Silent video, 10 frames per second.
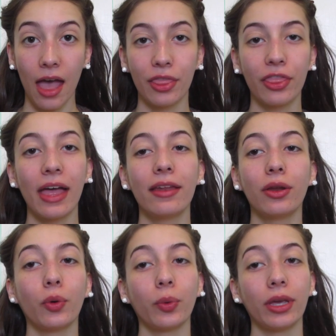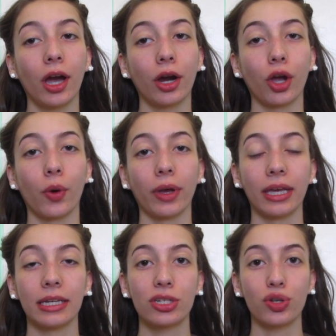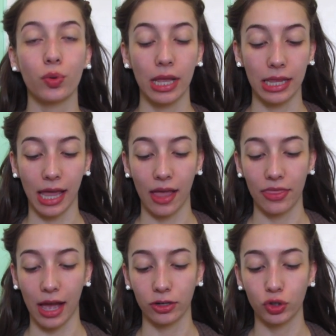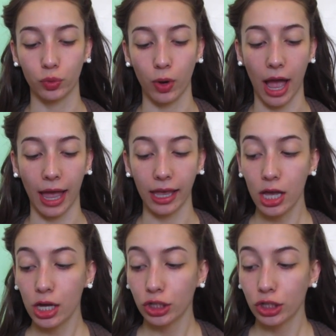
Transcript: And then we are going to let that dry.